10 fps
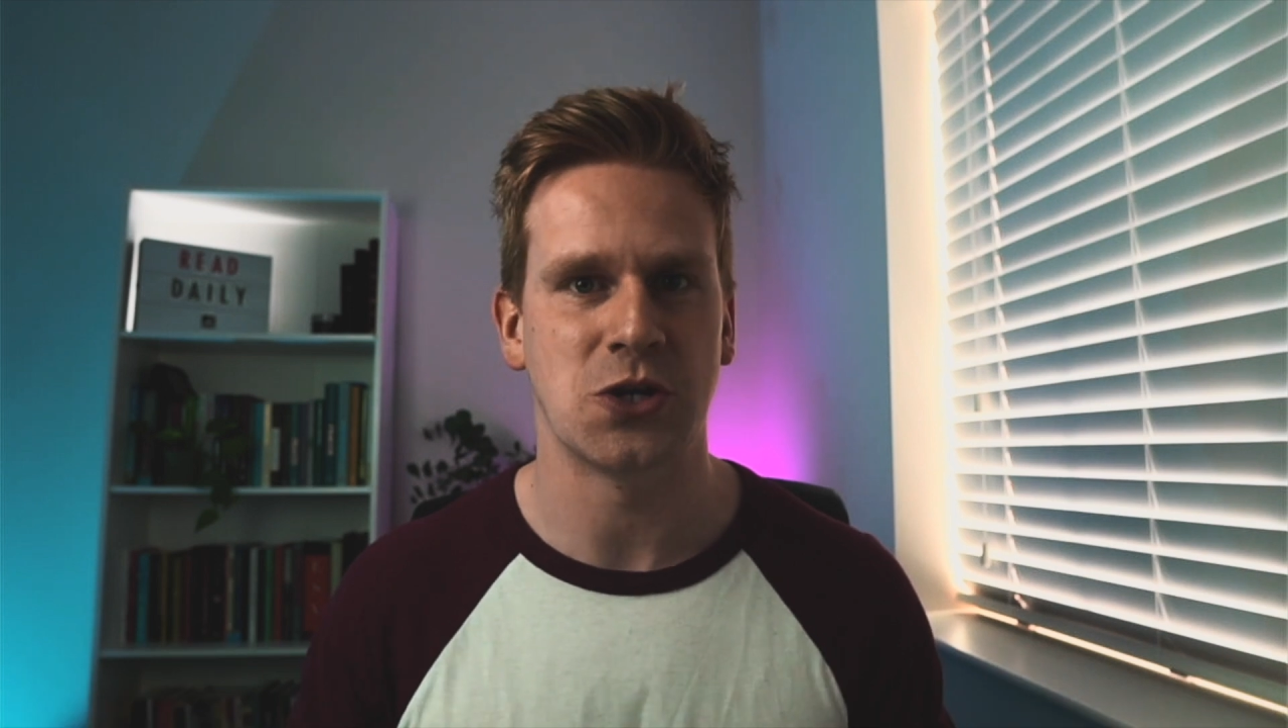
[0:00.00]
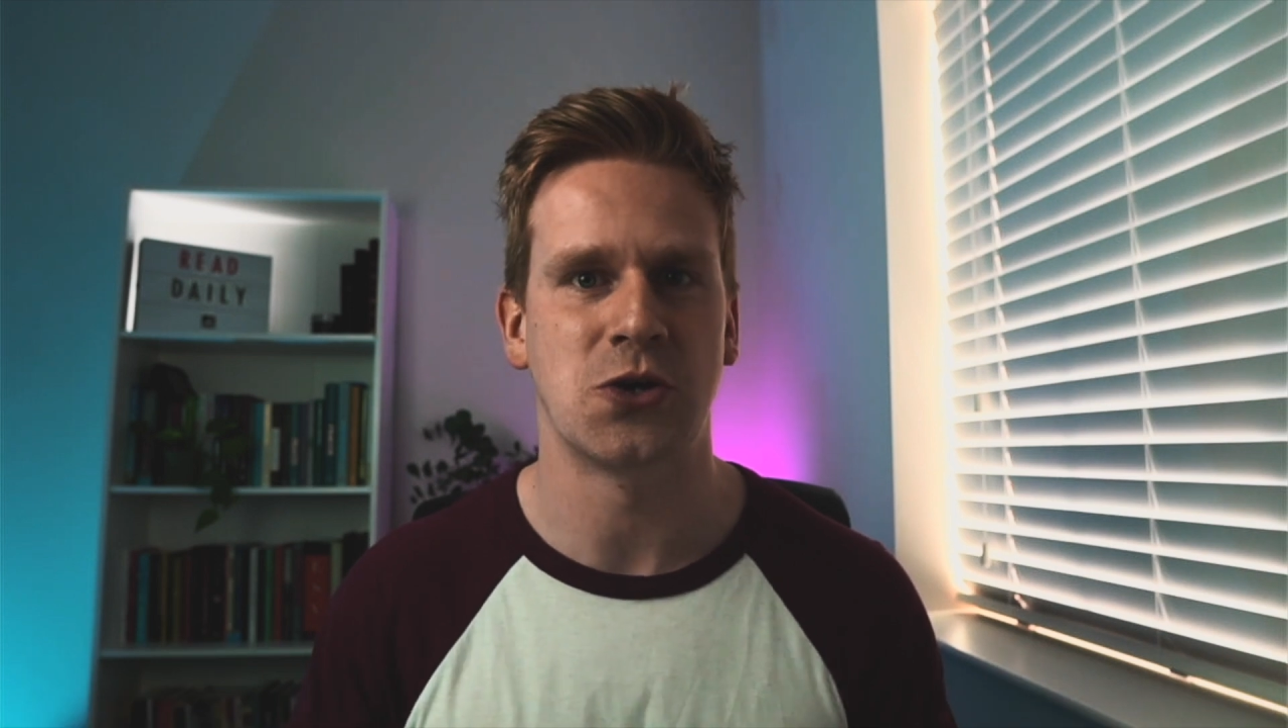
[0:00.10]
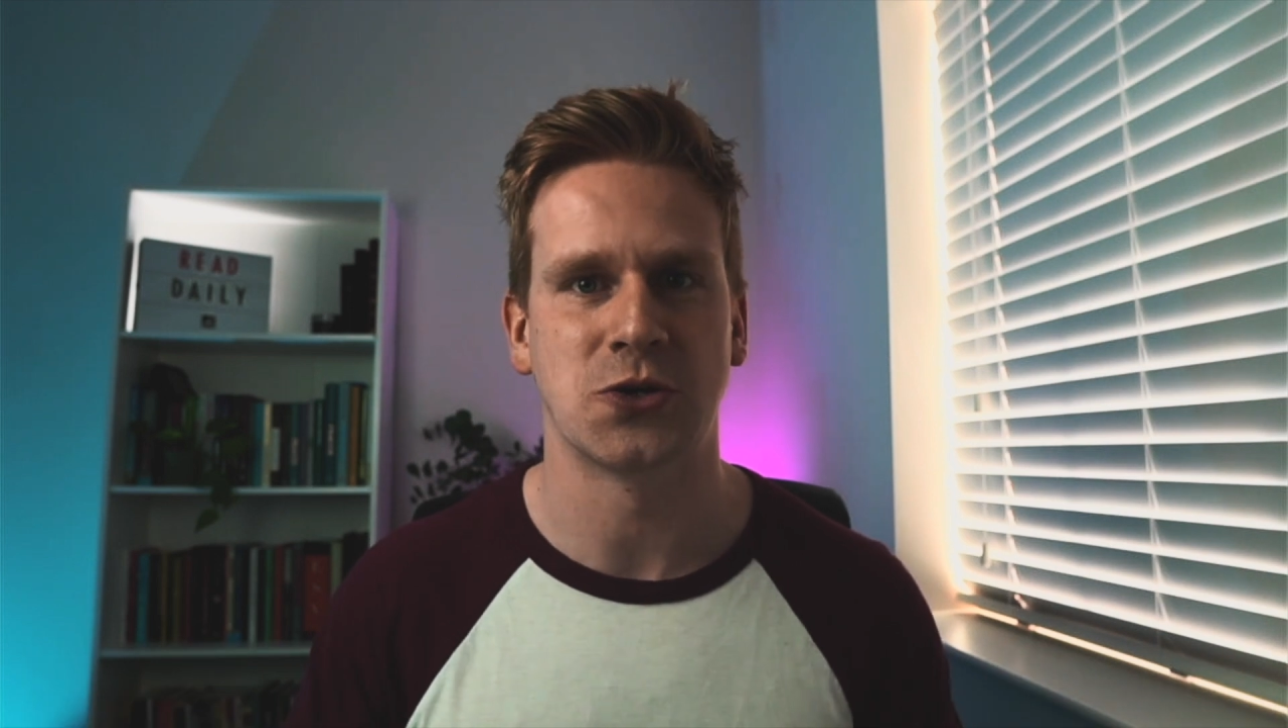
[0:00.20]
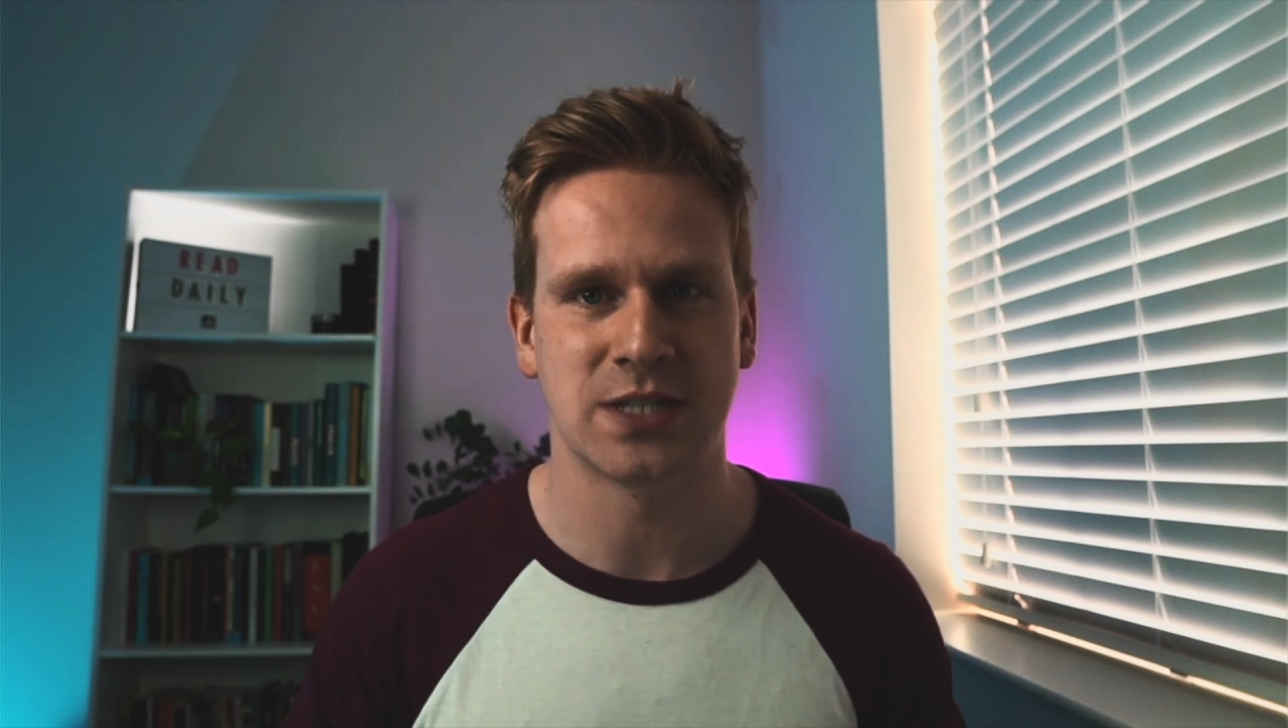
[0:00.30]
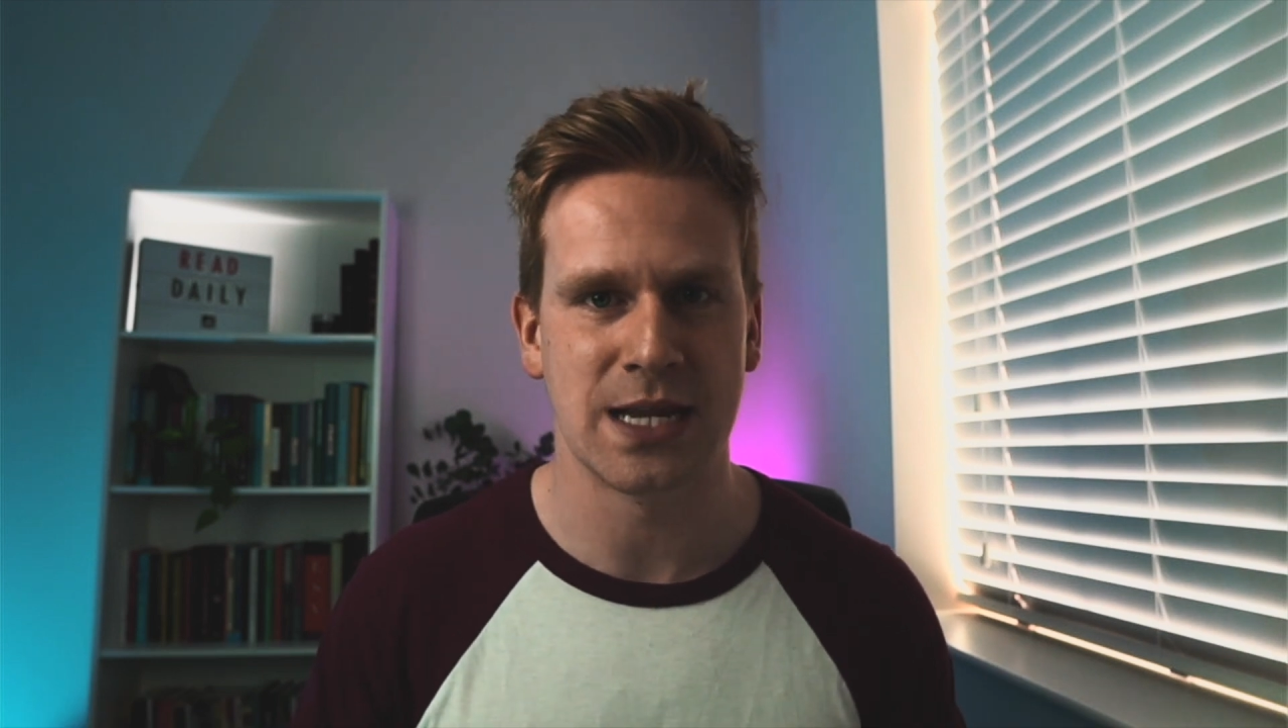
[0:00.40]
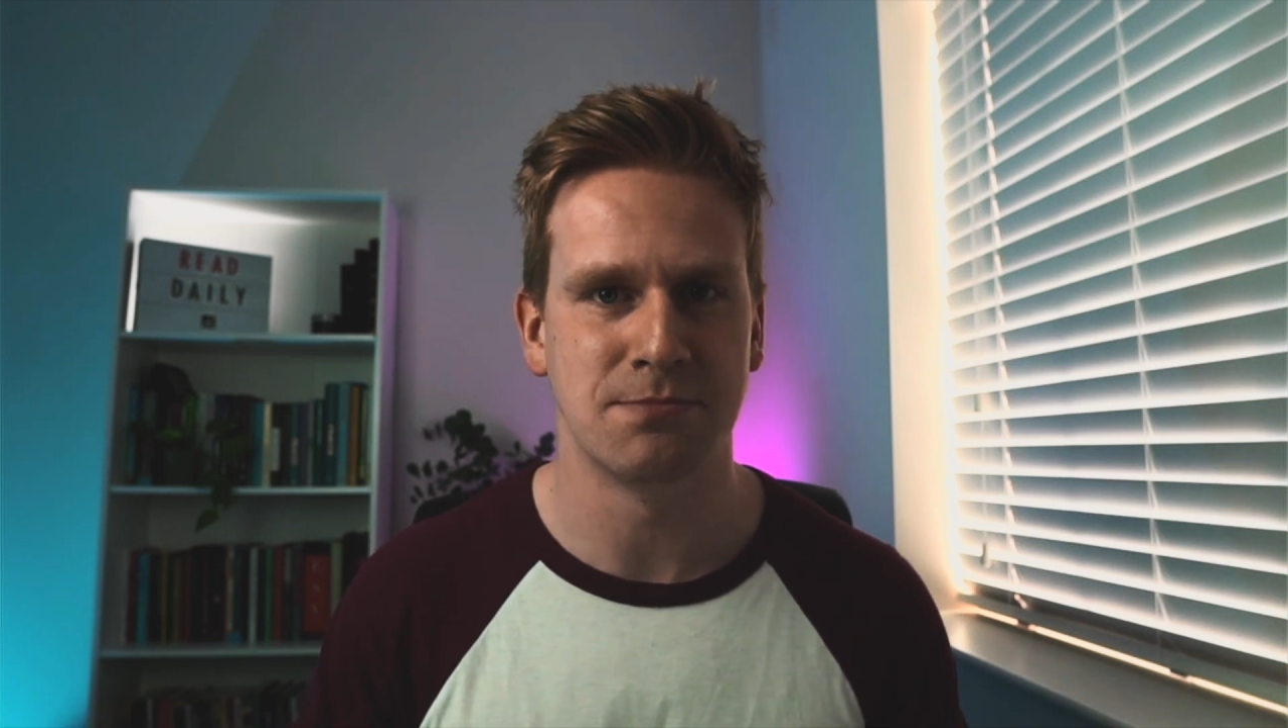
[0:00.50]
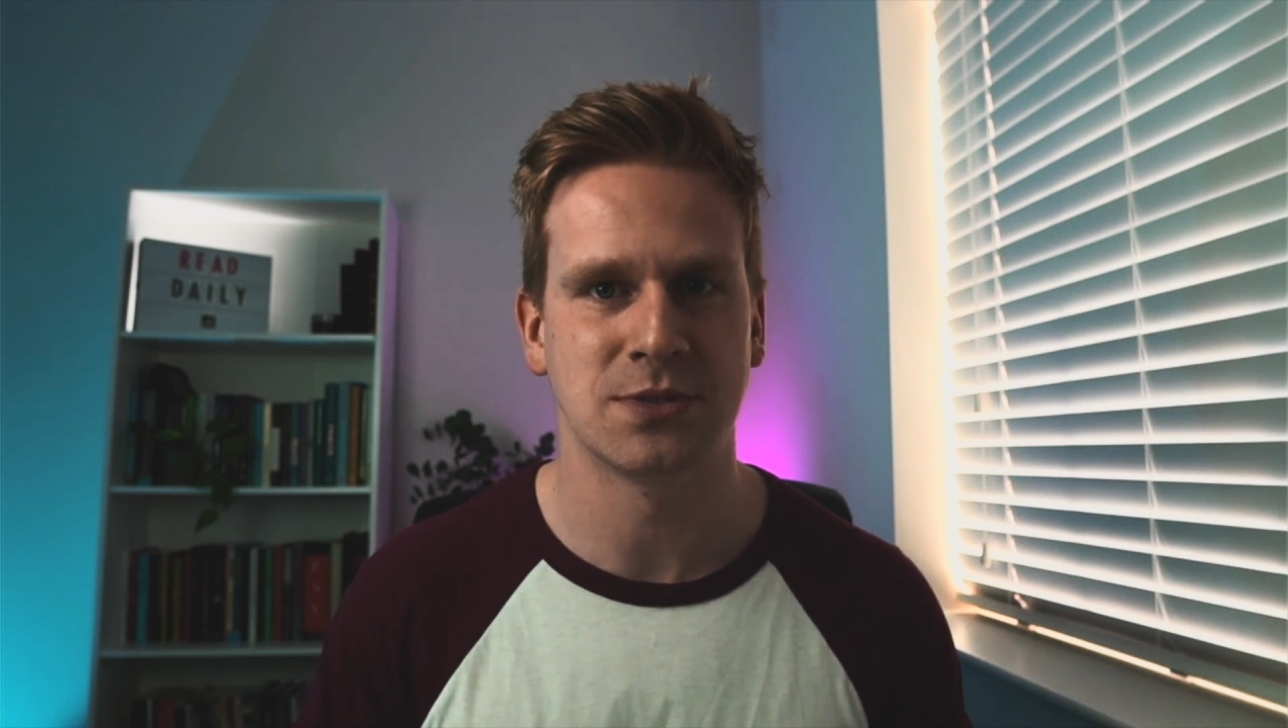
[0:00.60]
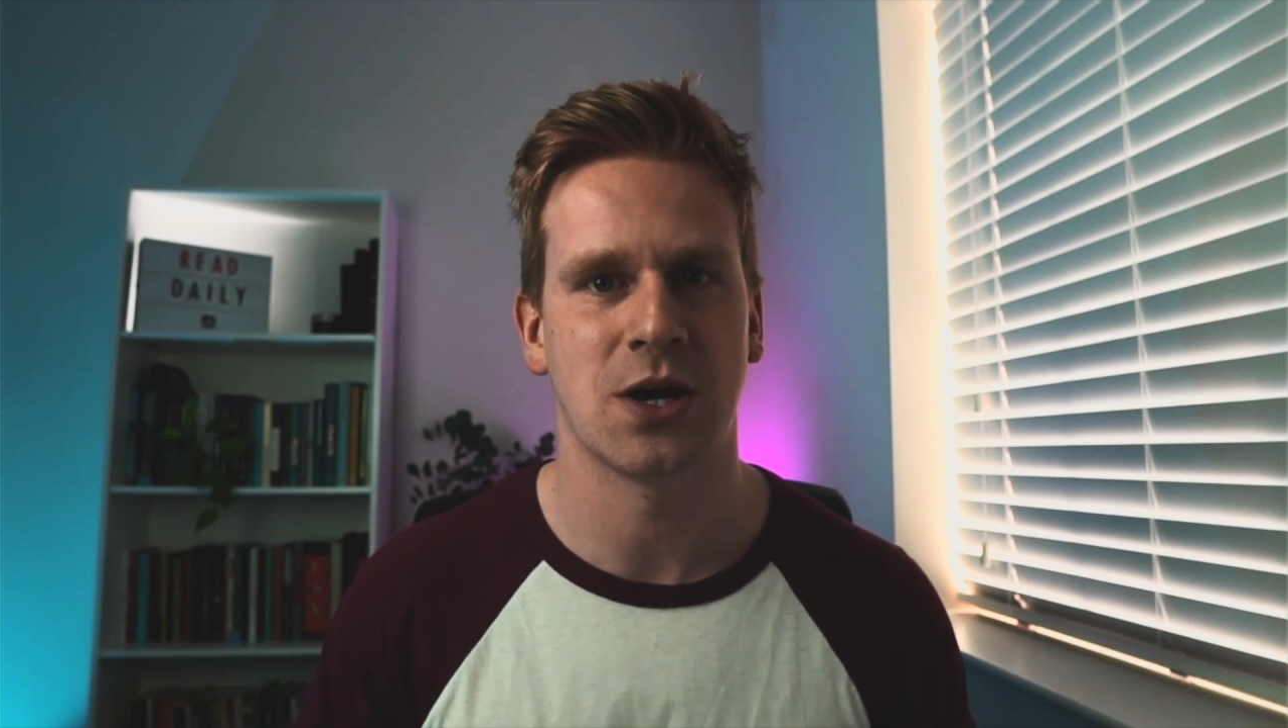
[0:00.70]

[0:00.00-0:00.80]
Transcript: your teams